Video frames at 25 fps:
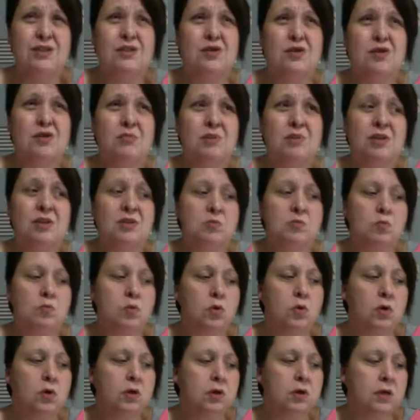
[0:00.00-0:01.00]
much
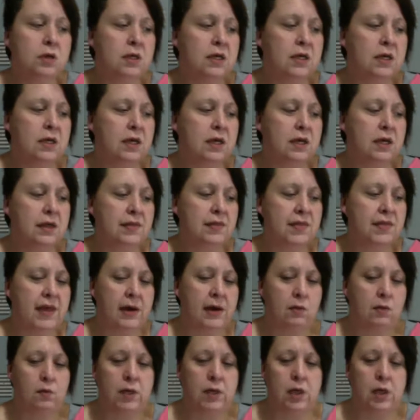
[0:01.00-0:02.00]
more that
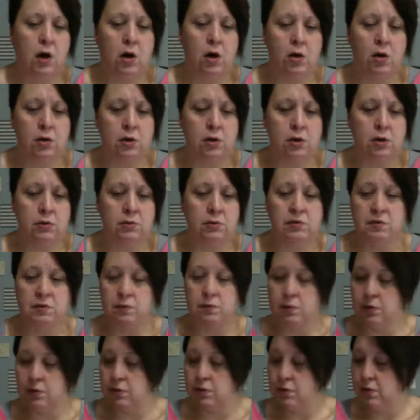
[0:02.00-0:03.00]
we all go
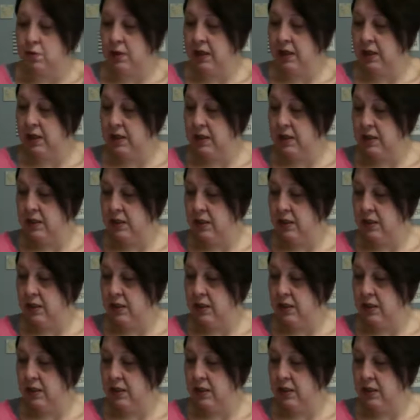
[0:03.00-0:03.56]
through, and